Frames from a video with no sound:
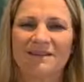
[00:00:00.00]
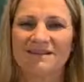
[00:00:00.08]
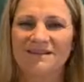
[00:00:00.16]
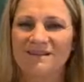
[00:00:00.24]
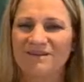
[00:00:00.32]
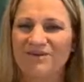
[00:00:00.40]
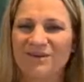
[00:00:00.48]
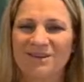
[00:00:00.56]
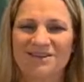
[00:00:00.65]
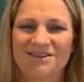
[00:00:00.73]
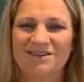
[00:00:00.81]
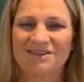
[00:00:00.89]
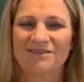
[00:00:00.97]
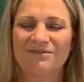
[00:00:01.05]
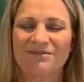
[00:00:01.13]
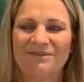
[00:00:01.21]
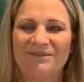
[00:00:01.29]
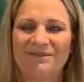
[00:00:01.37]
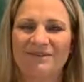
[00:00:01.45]
and see if we can
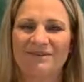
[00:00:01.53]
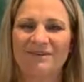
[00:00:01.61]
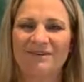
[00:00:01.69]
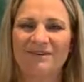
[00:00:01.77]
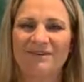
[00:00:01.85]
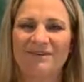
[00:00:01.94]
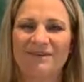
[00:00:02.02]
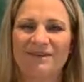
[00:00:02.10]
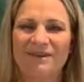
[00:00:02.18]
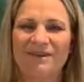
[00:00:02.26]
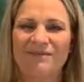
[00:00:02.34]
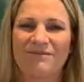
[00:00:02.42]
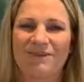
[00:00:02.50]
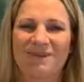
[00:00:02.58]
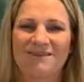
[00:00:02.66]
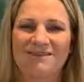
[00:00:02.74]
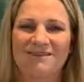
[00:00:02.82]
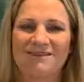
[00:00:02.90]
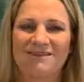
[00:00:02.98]
shift their
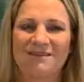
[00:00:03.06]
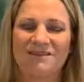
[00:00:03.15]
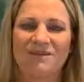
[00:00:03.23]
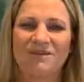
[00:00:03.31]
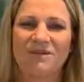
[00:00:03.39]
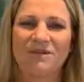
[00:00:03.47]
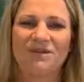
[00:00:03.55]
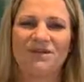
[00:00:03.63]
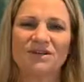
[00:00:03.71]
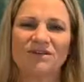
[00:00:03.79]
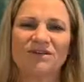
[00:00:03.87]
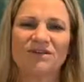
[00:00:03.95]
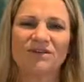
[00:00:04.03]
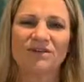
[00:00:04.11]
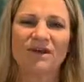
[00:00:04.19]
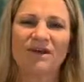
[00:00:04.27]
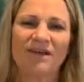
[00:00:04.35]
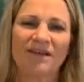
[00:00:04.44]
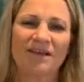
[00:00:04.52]
face, see if we can shift
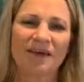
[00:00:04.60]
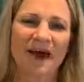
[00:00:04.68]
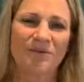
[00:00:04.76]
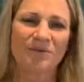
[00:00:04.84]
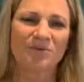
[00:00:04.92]
that